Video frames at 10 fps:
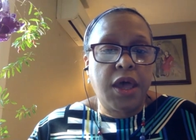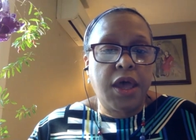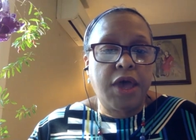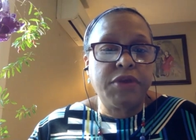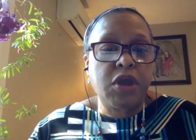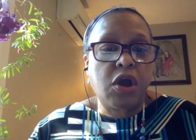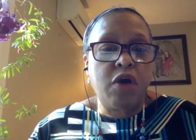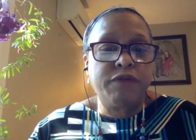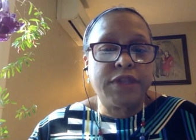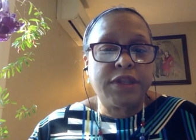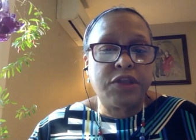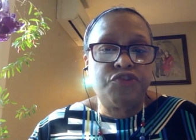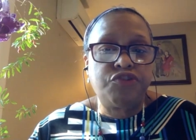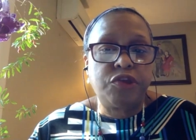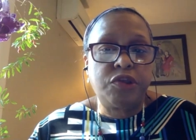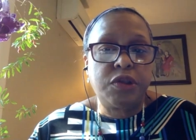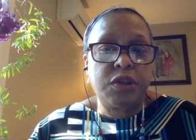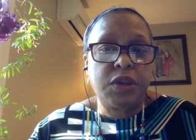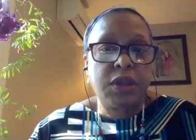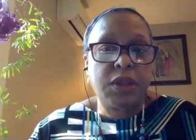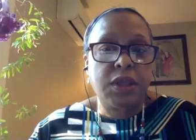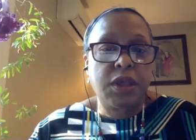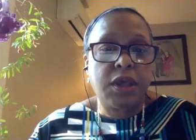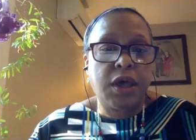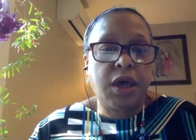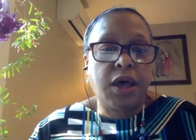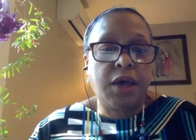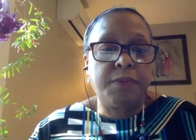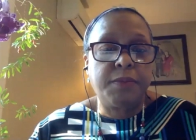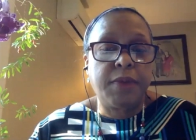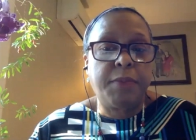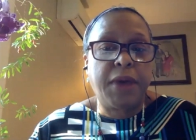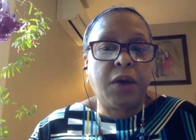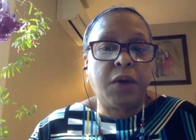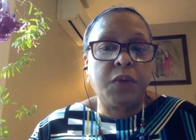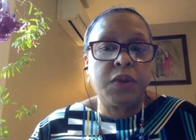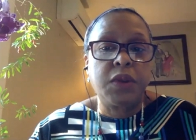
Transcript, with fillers: Having a conversation uh, about